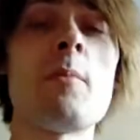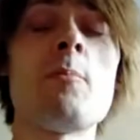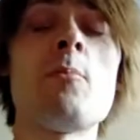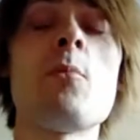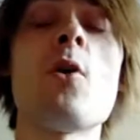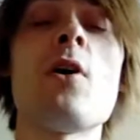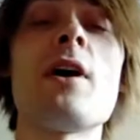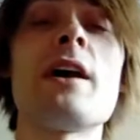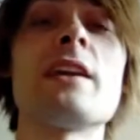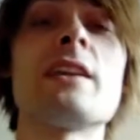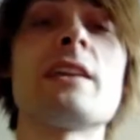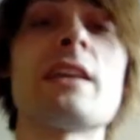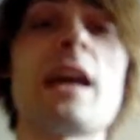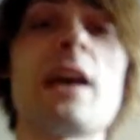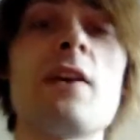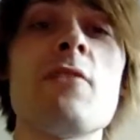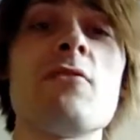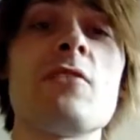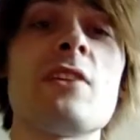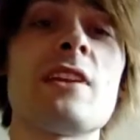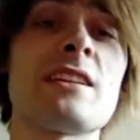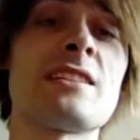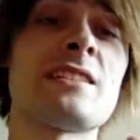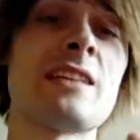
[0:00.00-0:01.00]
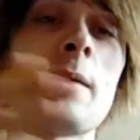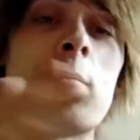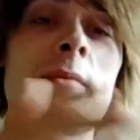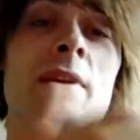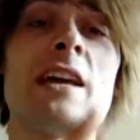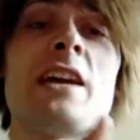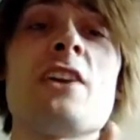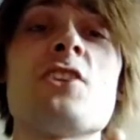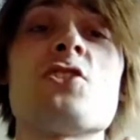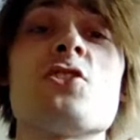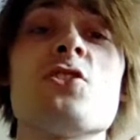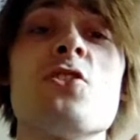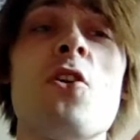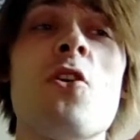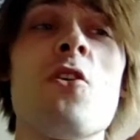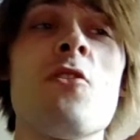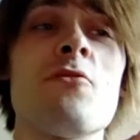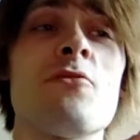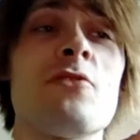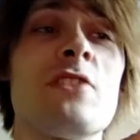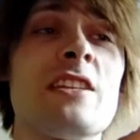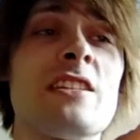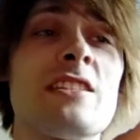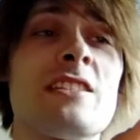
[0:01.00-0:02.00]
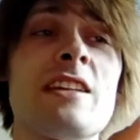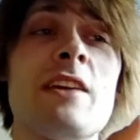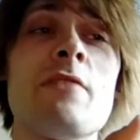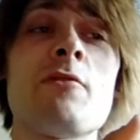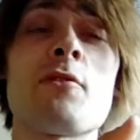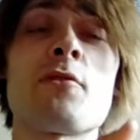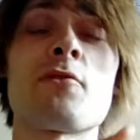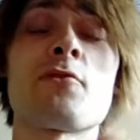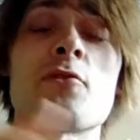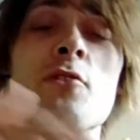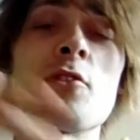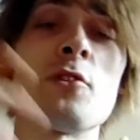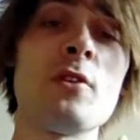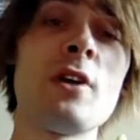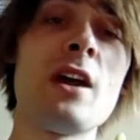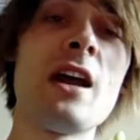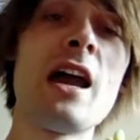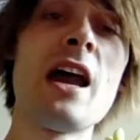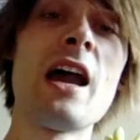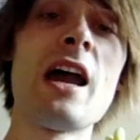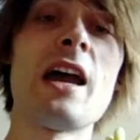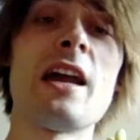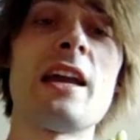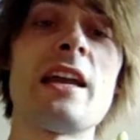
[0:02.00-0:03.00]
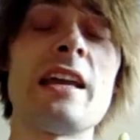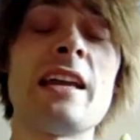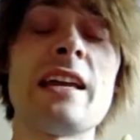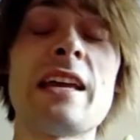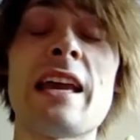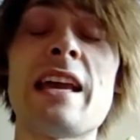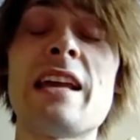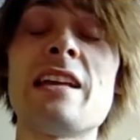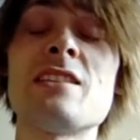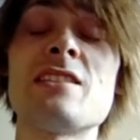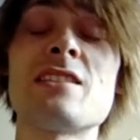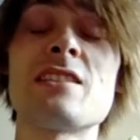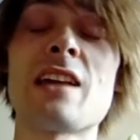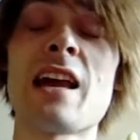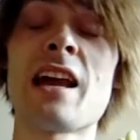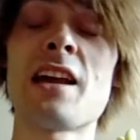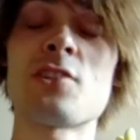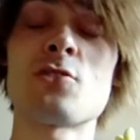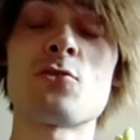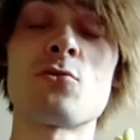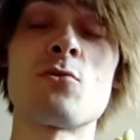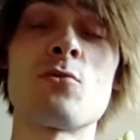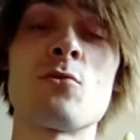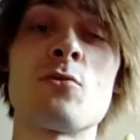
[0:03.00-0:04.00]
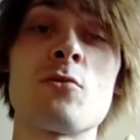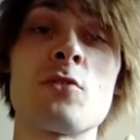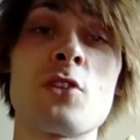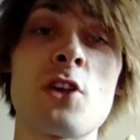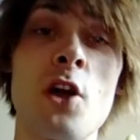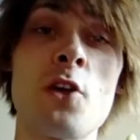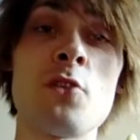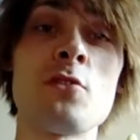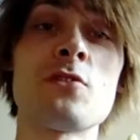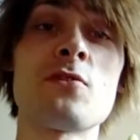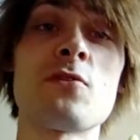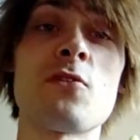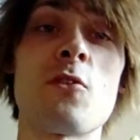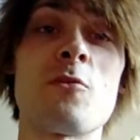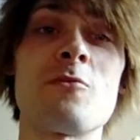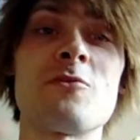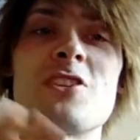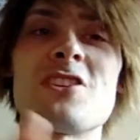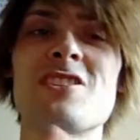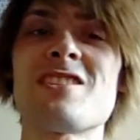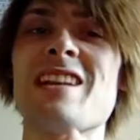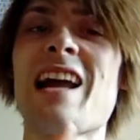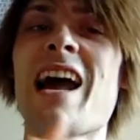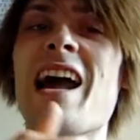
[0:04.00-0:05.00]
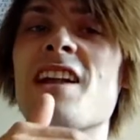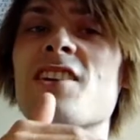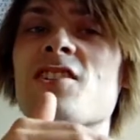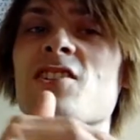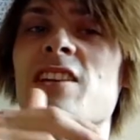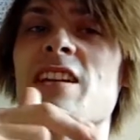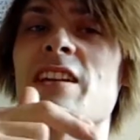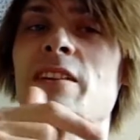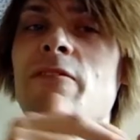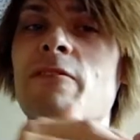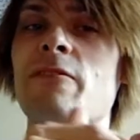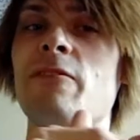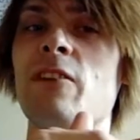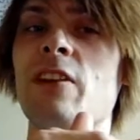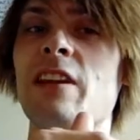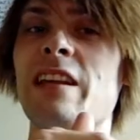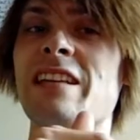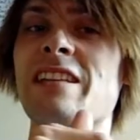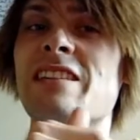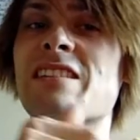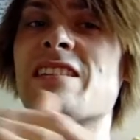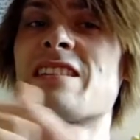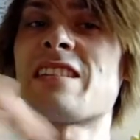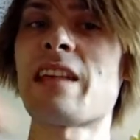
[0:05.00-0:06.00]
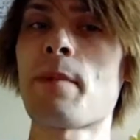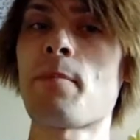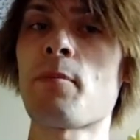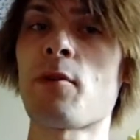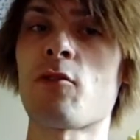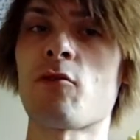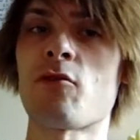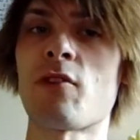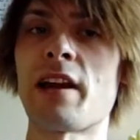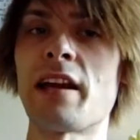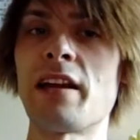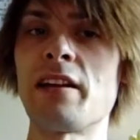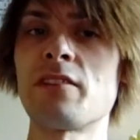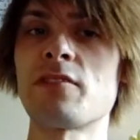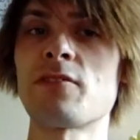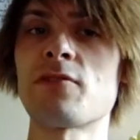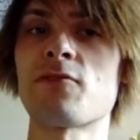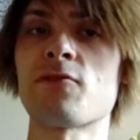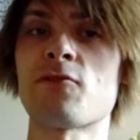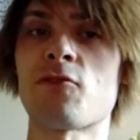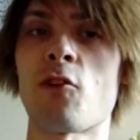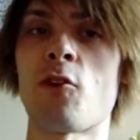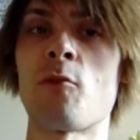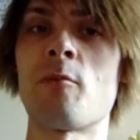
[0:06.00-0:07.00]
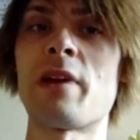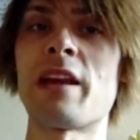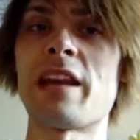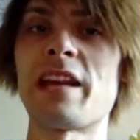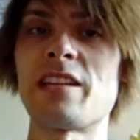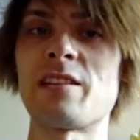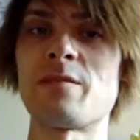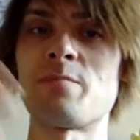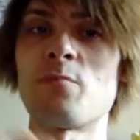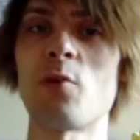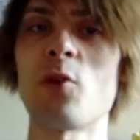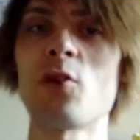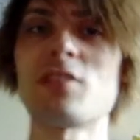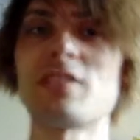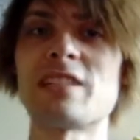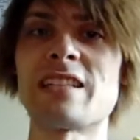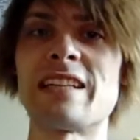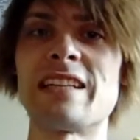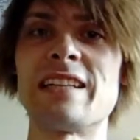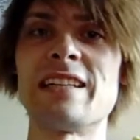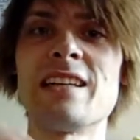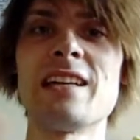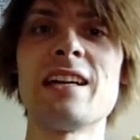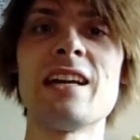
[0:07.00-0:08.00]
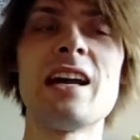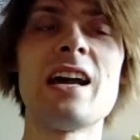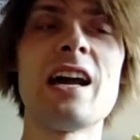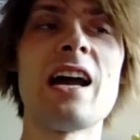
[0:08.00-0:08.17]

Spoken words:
by careful examination of this devil fruit, his actual ghost form doesn't actually fully separate from his body.